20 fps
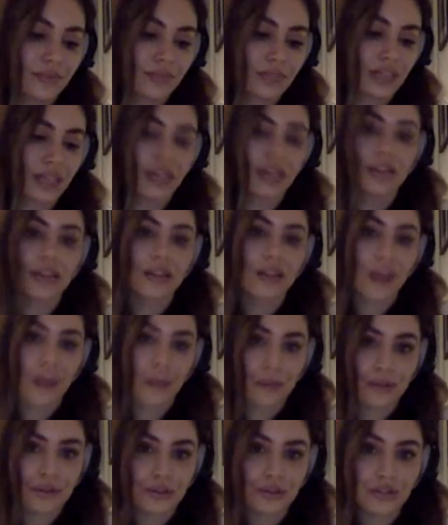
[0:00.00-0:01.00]
killed the
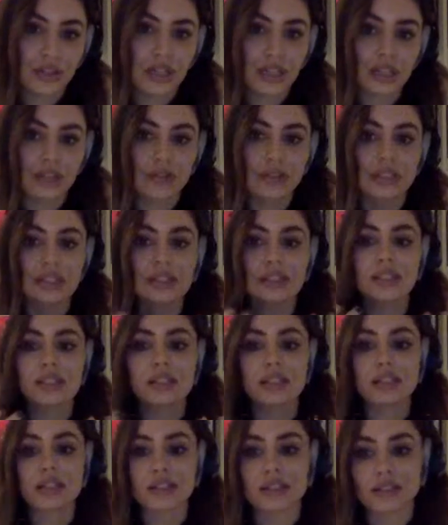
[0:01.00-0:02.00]
opportunity you can
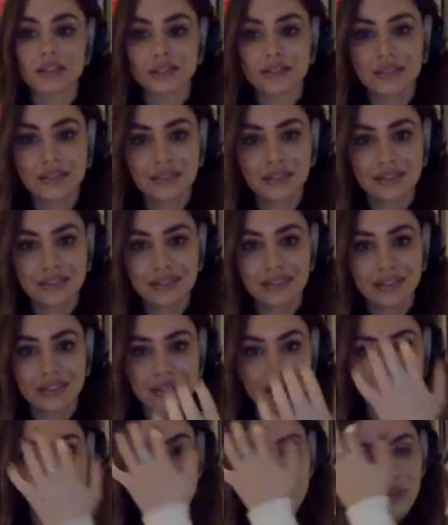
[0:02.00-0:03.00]
still
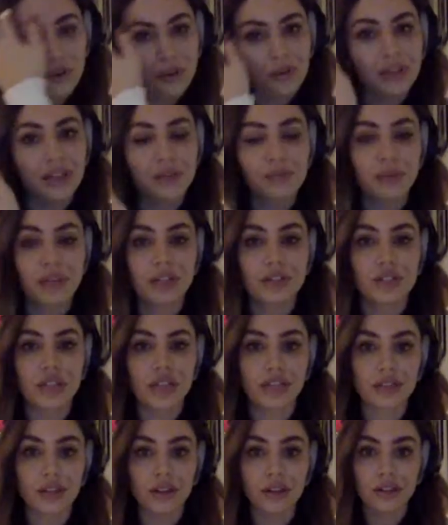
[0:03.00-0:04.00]
go forward and pitch
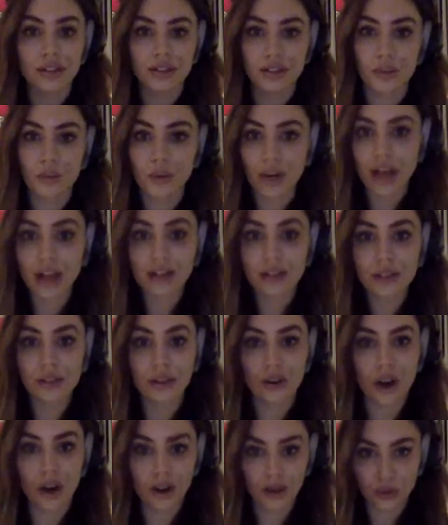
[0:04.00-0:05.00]
that song to someone else
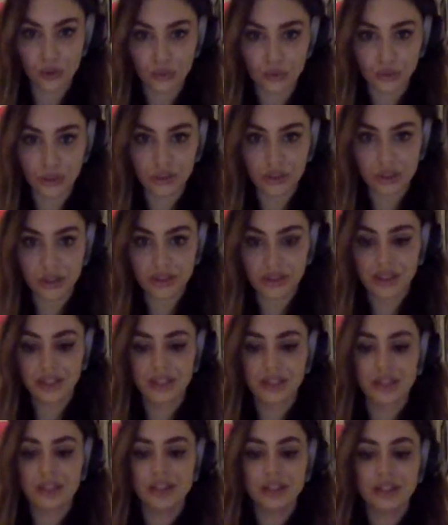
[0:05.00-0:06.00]
there are no rules
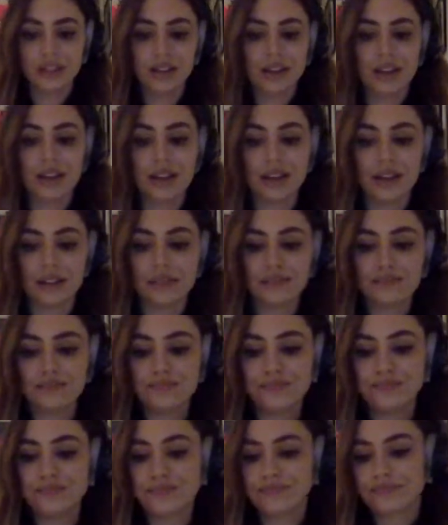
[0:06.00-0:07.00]
um,
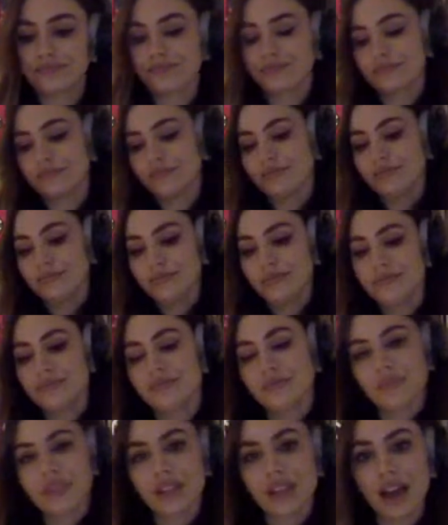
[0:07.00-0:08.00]

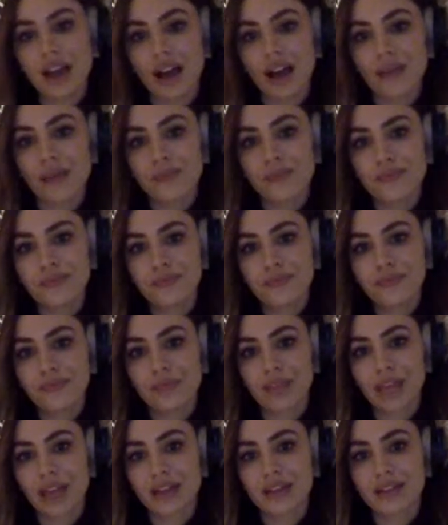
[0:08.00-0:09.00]
yeah
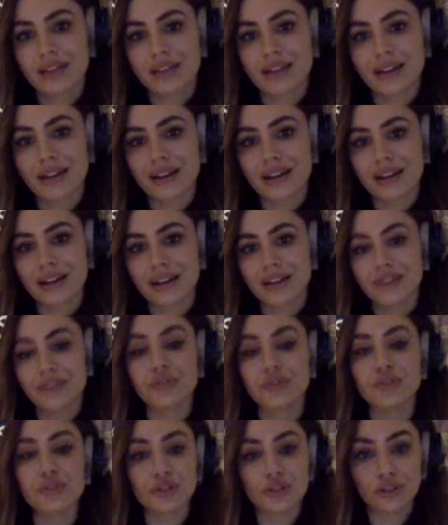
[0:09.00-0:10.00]
and uh, if
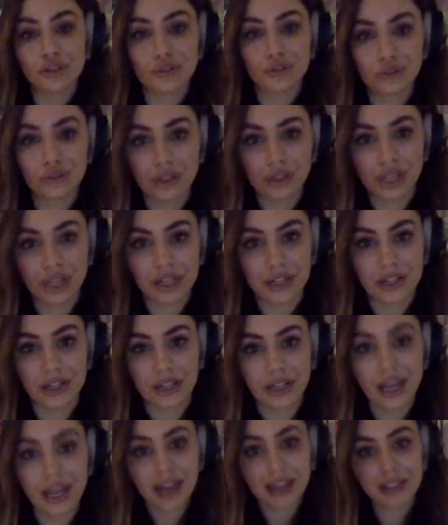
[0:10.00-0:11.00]
you do hear a
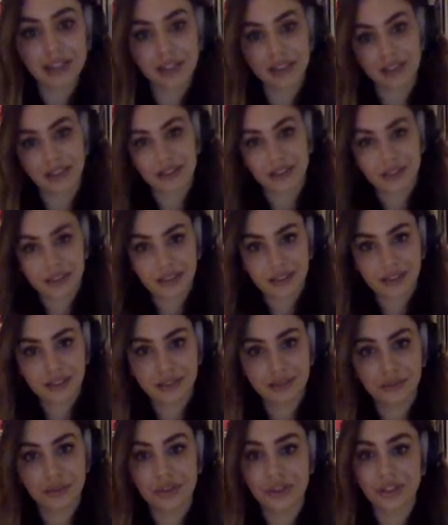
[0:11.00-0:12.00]
yes
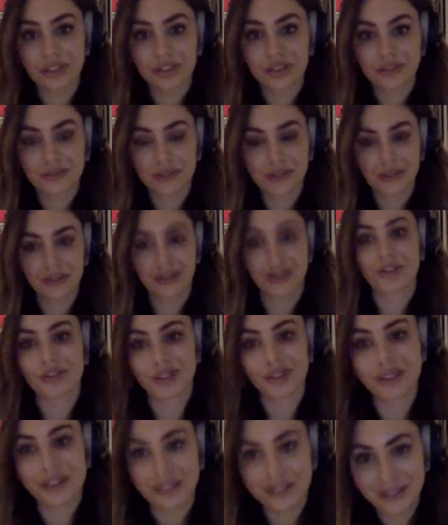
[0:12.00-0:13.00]
which is
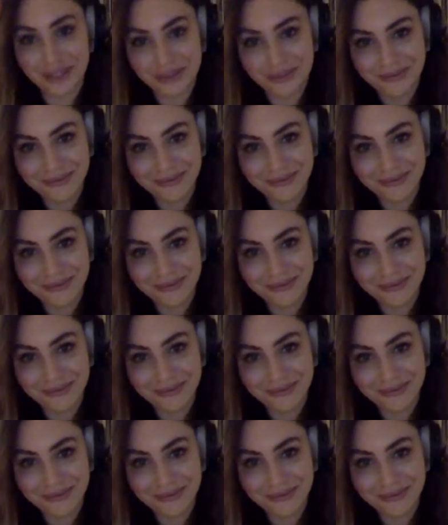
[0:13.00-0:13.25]
congratulations.